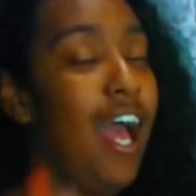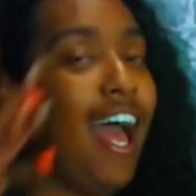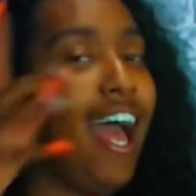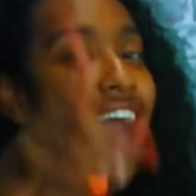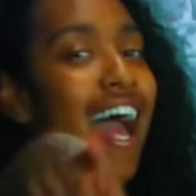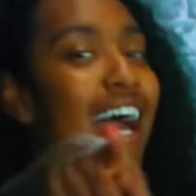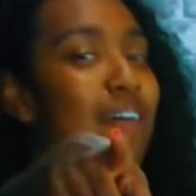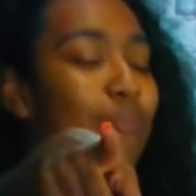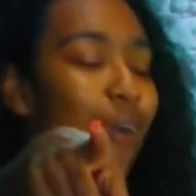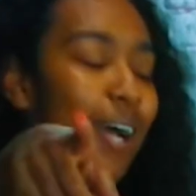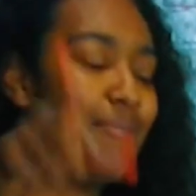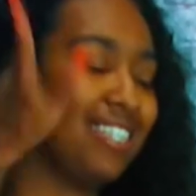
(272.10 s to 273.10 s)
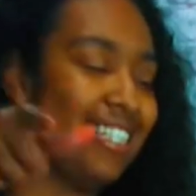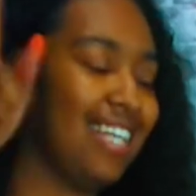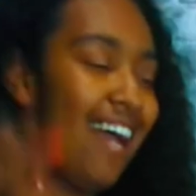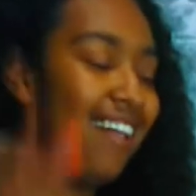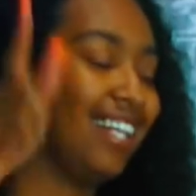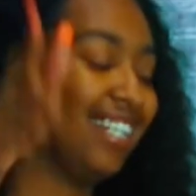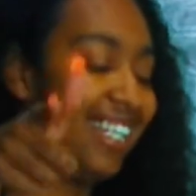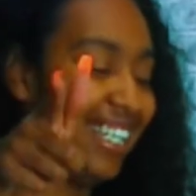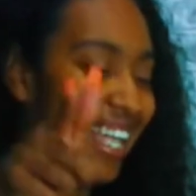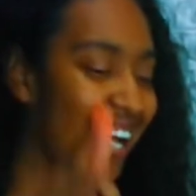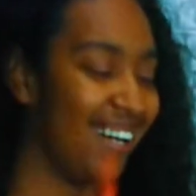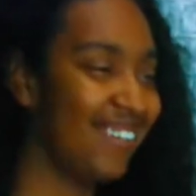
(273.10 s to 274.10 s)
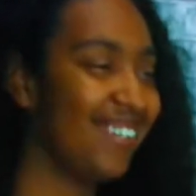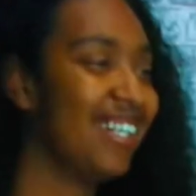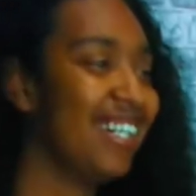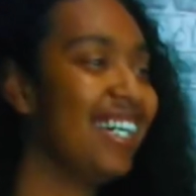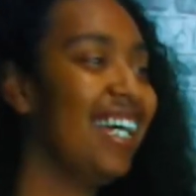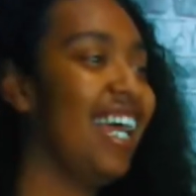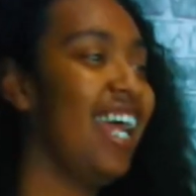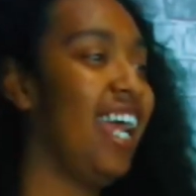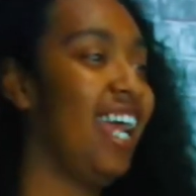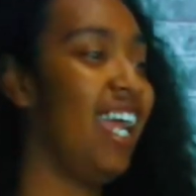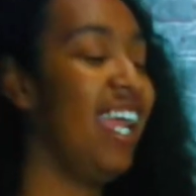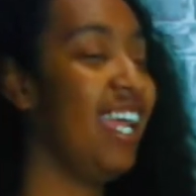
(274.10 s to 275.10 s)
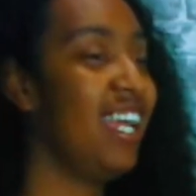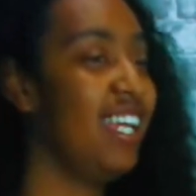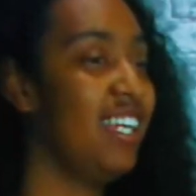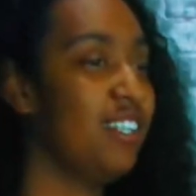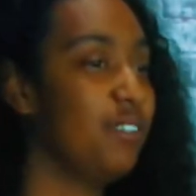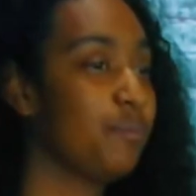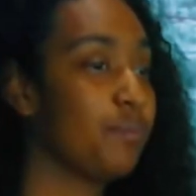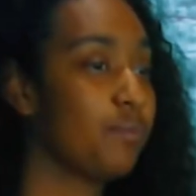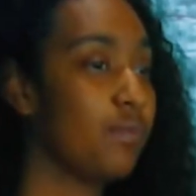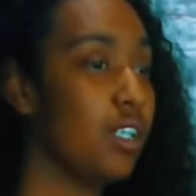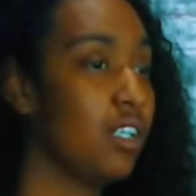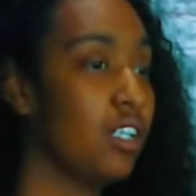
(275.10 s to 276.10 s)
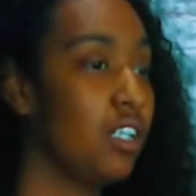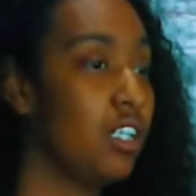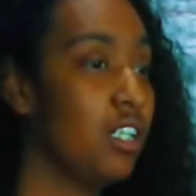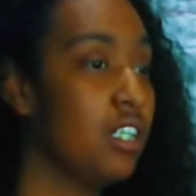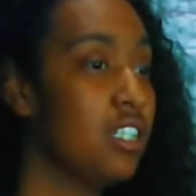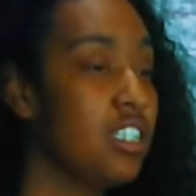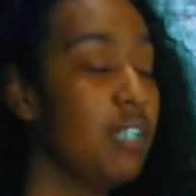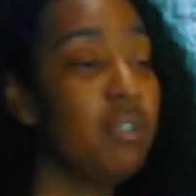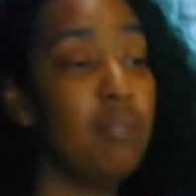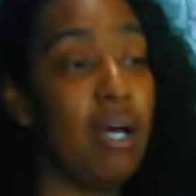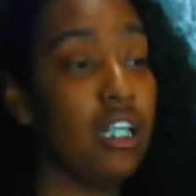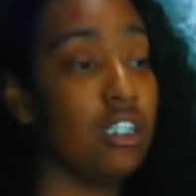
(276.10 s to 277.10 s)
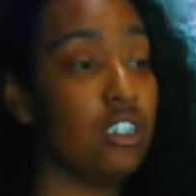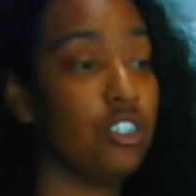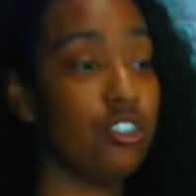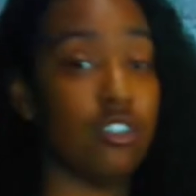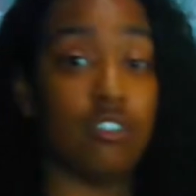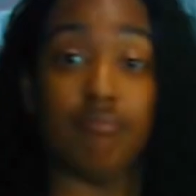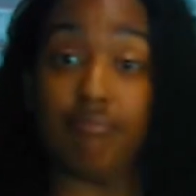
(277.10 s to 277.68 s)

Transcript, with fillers: props to y'all. I love y'all. And simply my little sister.